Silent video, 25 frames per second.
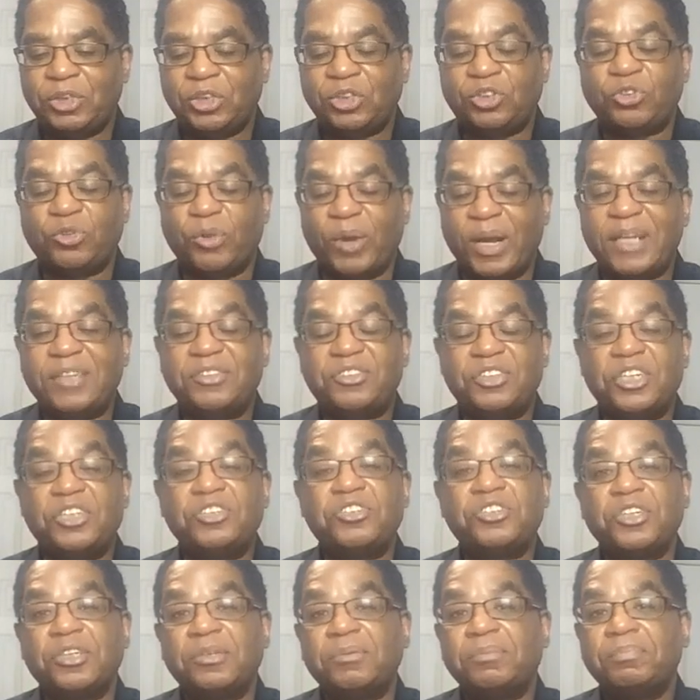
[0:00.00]

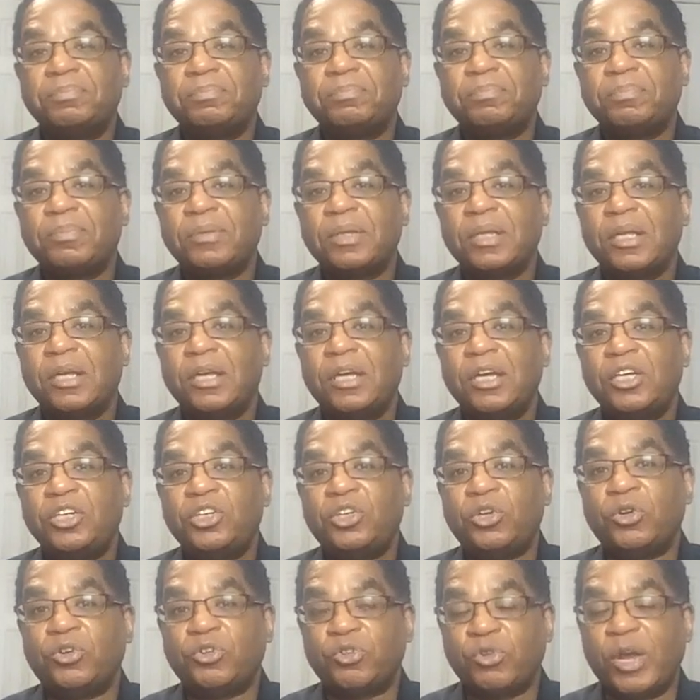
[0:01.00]
transition,
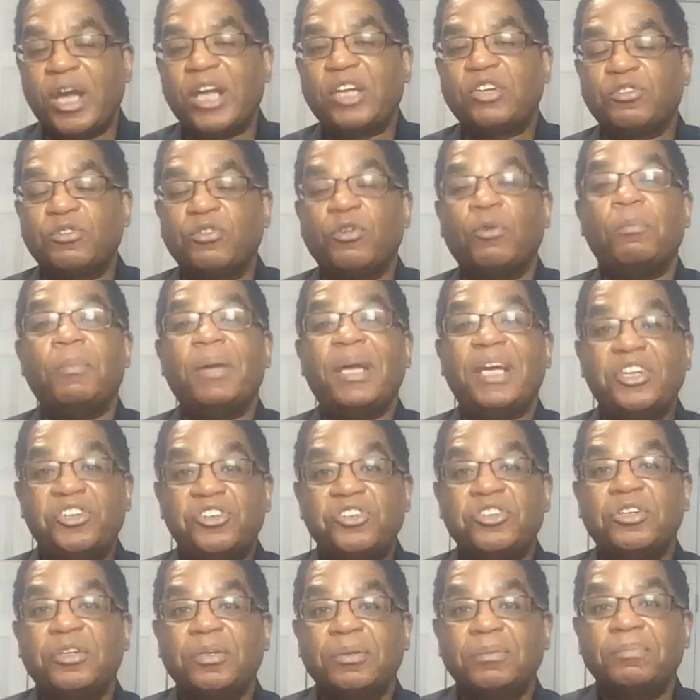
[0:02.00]
your
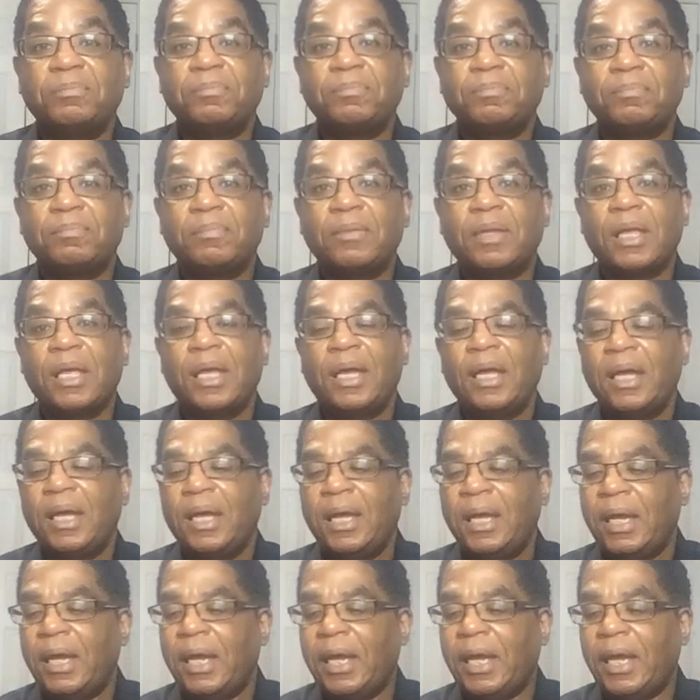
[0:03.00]
transformation,
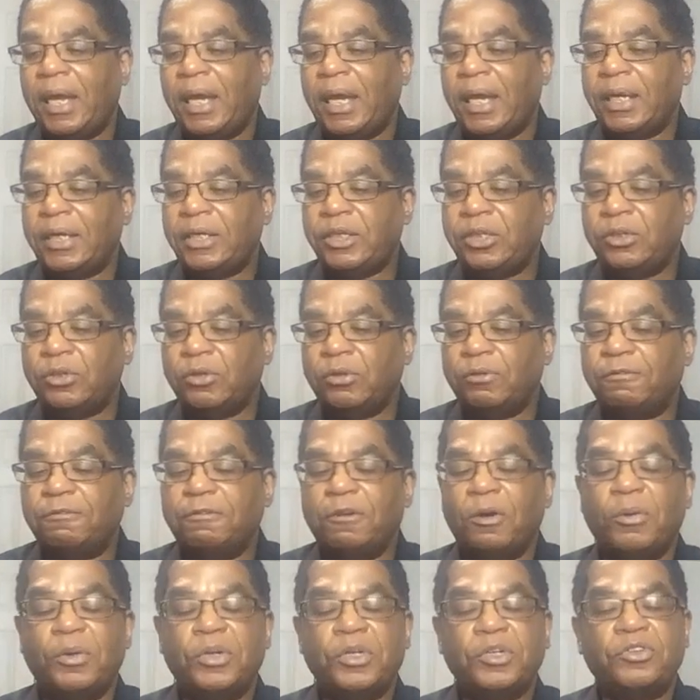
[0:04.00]
and you'll
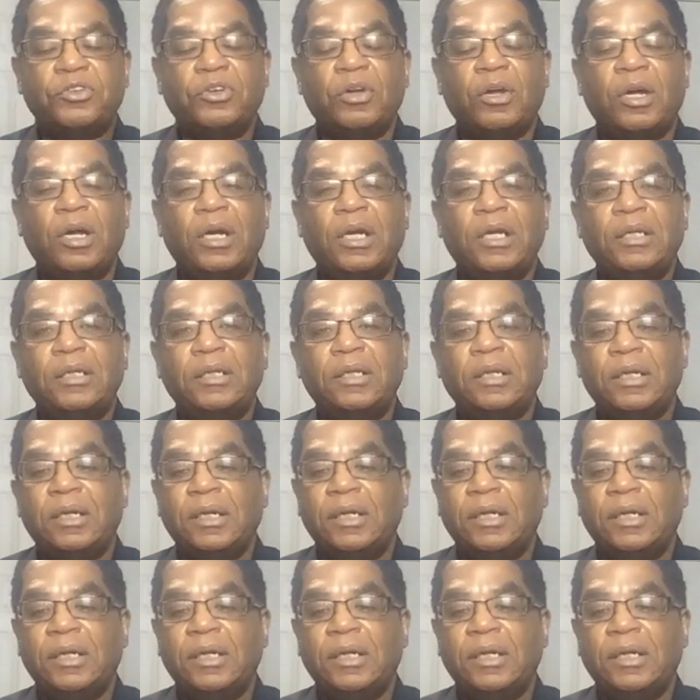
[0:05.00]
focus on